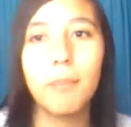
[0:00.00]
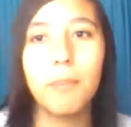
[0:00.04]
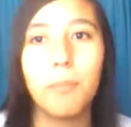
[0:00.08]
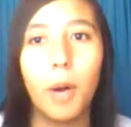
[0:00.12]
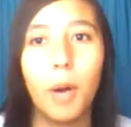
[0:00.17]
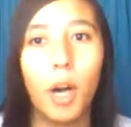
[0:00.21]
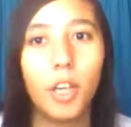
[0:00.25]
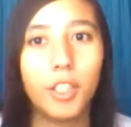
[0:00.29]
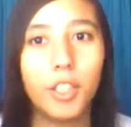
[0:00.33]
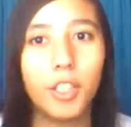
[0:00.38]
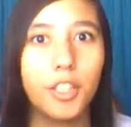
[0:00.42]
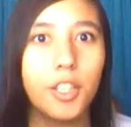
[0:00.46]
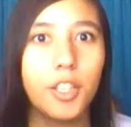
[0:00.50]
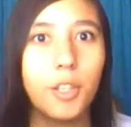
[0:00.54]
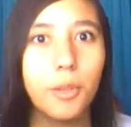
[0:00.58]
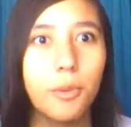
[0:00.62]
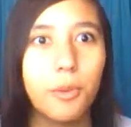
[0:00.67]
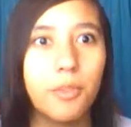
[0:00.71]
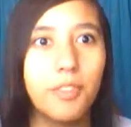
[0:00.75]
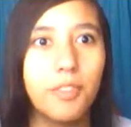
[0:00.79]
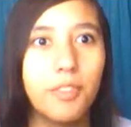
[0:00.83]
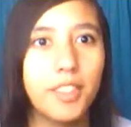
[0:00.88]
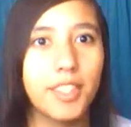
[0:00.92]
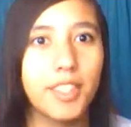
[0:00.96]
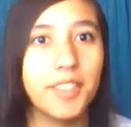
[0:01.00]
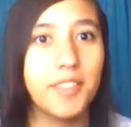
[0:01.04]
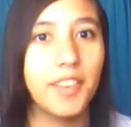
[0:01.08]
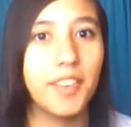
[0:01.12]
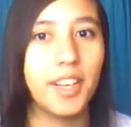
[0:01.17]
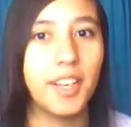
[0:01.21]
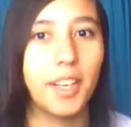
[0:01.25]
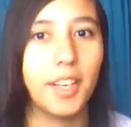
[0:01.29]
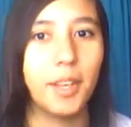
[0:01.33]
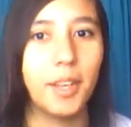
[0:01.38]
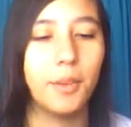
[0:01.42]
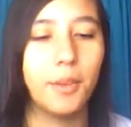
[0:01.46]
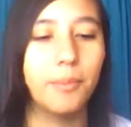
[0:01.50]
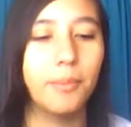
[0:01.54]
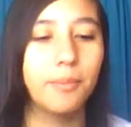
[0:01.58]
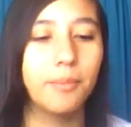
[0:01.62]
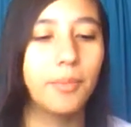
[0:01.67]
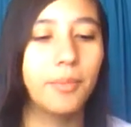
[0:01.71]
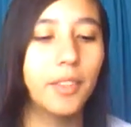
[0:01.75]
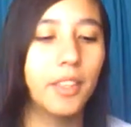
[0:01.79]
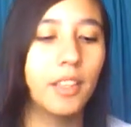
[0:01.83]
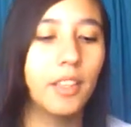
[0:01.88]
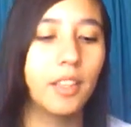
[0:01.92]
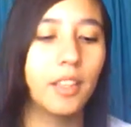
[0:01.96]
in part two of this video.
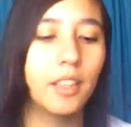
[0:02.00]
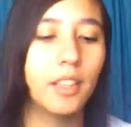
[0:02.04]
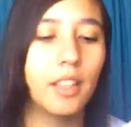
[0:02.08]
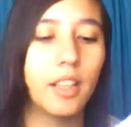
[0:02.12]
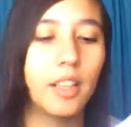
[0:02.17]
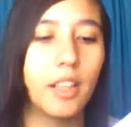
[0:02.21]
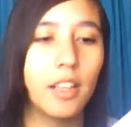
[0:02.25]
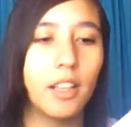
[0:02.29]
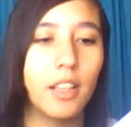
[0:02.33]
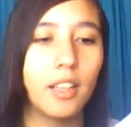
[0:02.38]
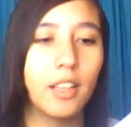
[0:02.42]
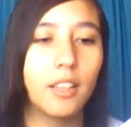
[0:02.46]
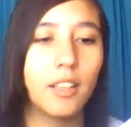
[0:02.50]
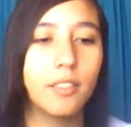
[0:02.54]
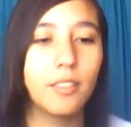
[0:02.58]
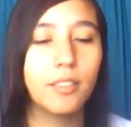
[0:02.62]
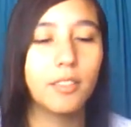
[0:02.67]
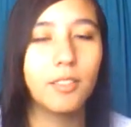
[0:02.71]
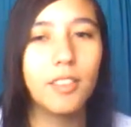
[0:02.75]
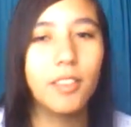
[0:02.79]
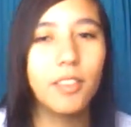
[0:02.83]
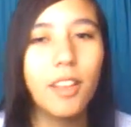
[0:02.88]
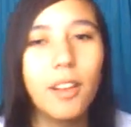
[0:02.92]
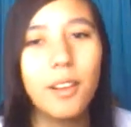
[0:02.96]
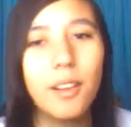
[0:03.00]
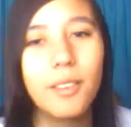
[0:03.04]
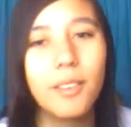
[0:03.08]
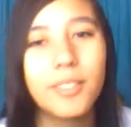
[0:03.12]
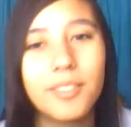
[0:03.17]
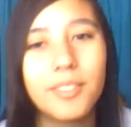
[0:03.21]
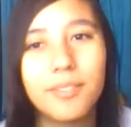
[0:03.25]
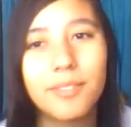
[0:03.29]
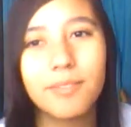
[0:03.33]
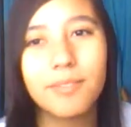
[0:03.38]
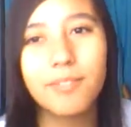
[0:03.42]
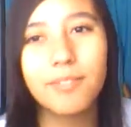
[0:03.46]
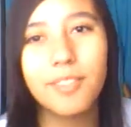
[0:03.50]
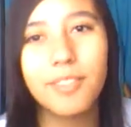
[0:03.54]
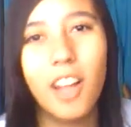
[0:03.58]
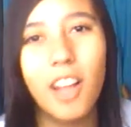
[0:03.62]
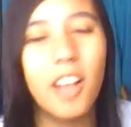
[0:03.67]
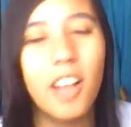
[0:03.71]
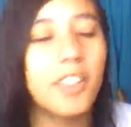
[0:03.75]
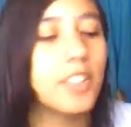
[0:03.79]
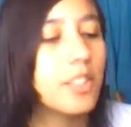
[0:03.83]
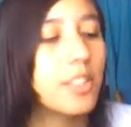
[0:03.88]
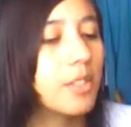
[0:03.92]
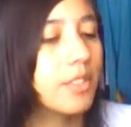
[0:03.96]
No,
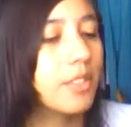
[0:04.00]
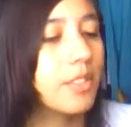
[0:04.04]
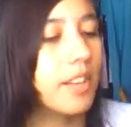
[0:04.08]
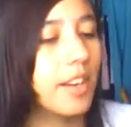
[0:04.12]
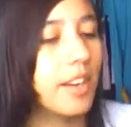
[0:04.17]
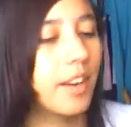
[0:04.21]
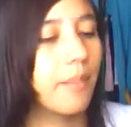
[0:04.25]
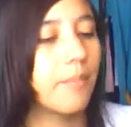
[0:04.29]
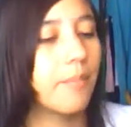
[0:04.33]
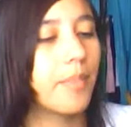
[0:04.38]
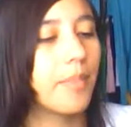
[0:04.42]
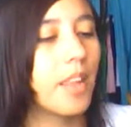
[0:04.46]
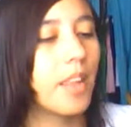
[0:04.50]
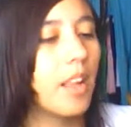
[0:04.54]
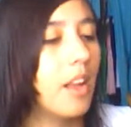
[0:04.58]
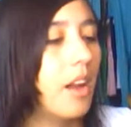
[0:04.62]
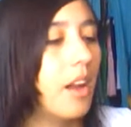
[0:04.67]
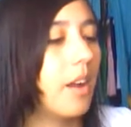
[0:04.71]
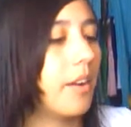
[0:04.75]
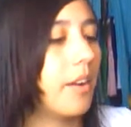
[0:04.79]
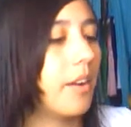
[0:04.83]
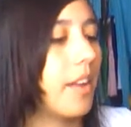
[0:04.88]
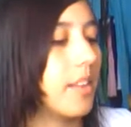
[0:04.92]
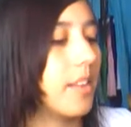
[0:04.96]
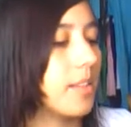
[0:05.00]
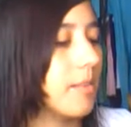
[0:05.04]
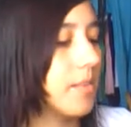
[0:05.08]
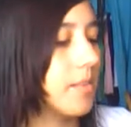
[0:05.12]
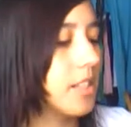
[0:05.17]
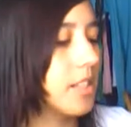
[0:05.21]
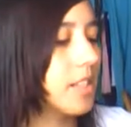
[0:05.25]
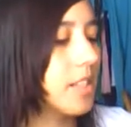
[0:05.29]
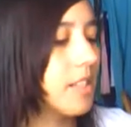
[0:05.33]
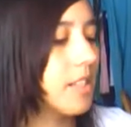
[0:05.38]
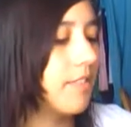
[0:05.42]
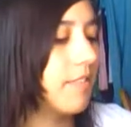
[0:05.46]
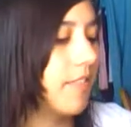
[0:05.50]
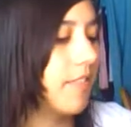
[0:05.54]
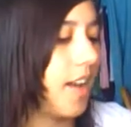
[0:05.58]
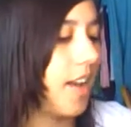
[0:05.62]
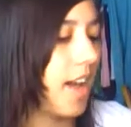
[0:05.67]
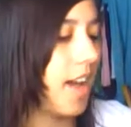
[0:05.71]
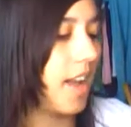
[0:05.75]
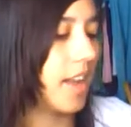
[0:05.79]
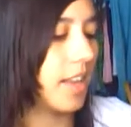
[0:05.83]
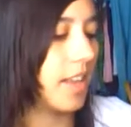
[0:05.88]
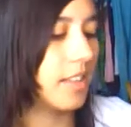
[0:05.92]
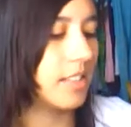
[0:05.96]
I'll just do it right now. Okay, so I'm just going to
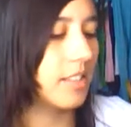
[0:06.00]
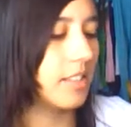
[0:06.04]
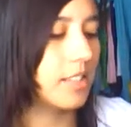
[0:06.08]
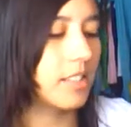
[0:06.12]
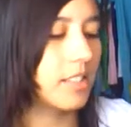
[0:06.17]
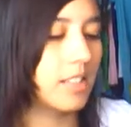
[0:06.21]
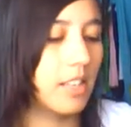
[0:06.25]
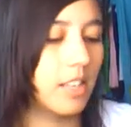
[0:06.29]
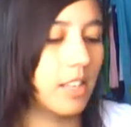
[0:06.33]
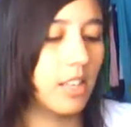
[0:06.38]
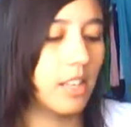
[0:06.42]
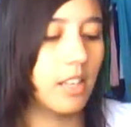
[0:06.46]
find